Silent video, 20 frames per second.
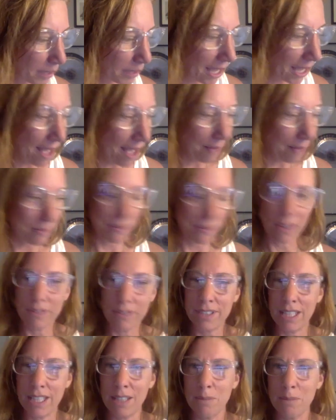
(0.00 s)
I have
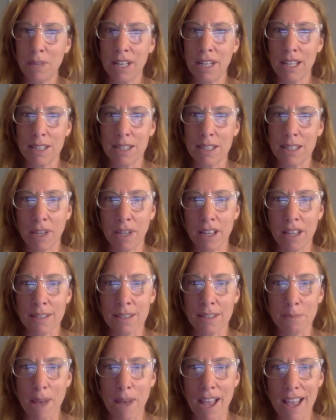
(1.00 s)
15 minutes because
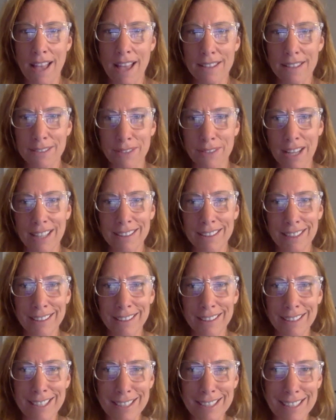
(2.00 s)
Maya has a violin
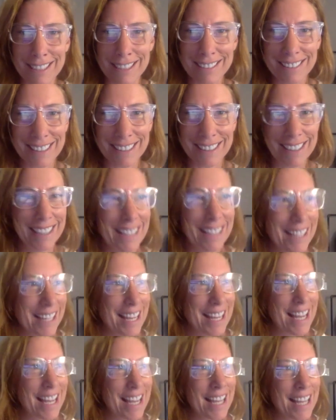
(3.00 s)
lesson,
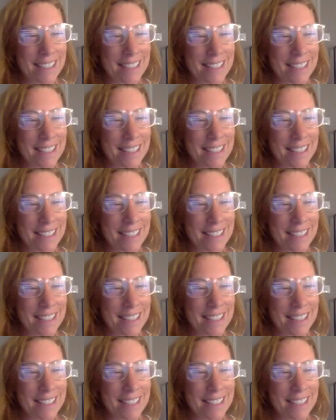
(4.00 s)
and